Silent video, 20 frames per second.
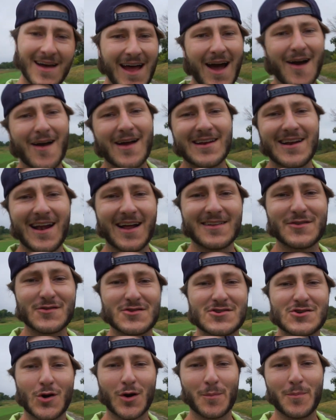I'll head on to a
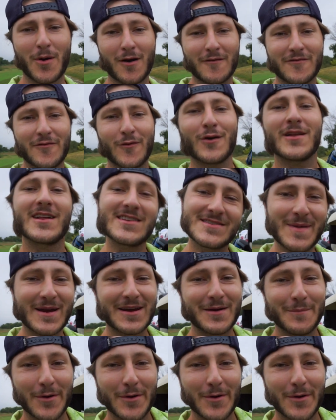short par four. Let's make a